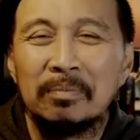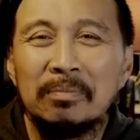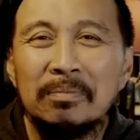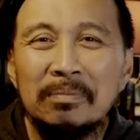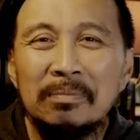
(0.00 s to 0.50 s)

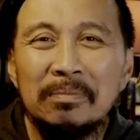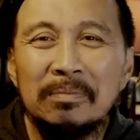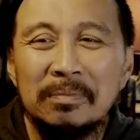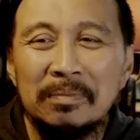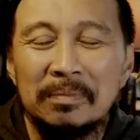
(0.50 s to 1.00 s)

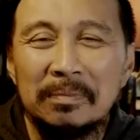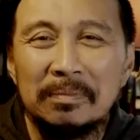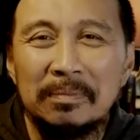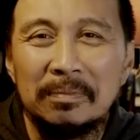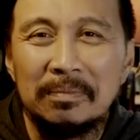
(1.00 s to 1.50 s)

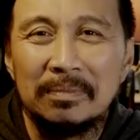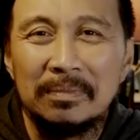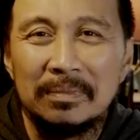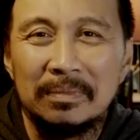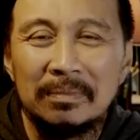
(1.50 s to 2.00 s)

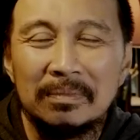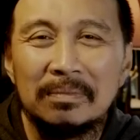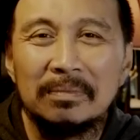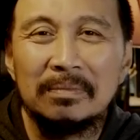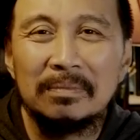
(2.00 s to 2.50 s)

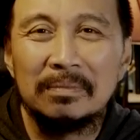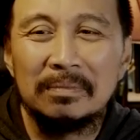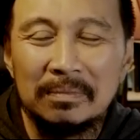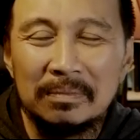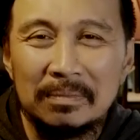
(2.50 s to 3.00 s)

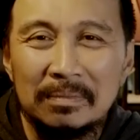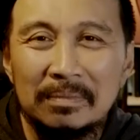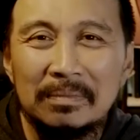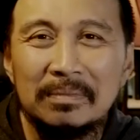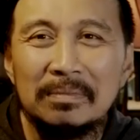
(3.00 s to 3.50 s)

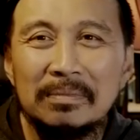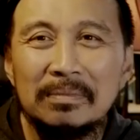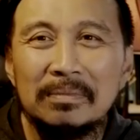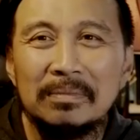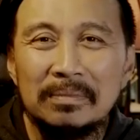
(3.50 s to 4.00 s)

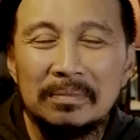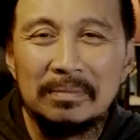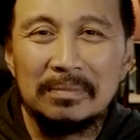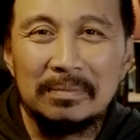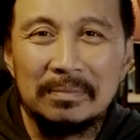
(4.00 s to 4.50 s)

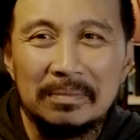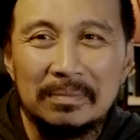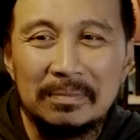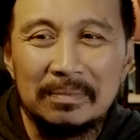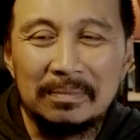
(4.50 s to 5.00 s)

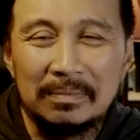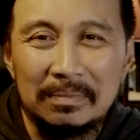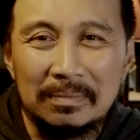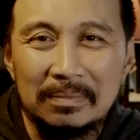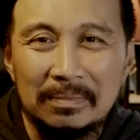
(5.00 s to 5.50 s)

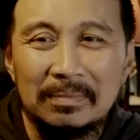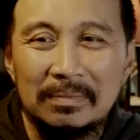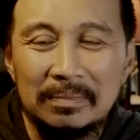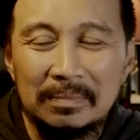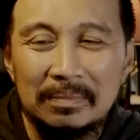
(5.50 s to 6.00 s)

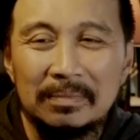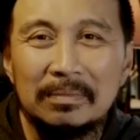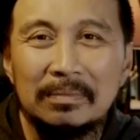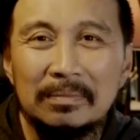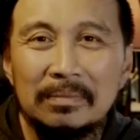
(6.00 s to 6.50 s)

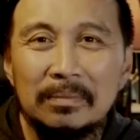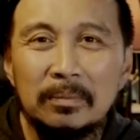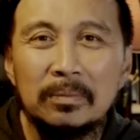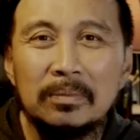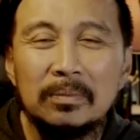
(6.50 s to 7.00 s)
This person isn't speaking.